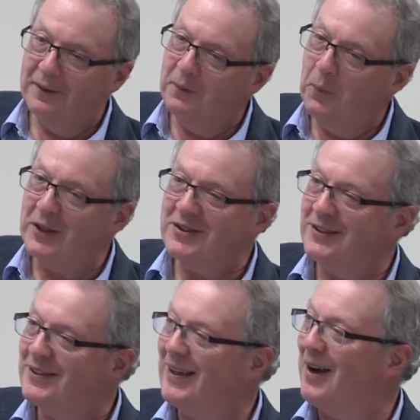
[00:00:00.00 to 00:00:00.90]
what
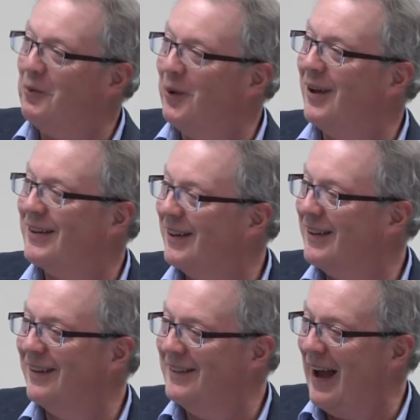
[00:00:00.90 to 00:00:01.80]
should Scott Walker
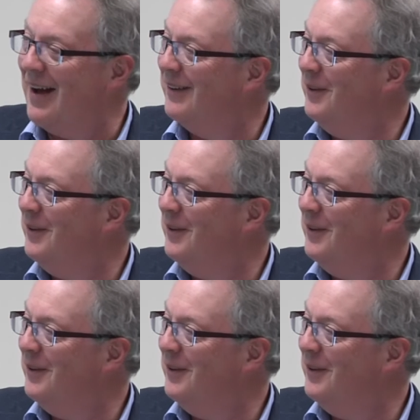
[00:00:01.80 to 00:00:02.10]
go down?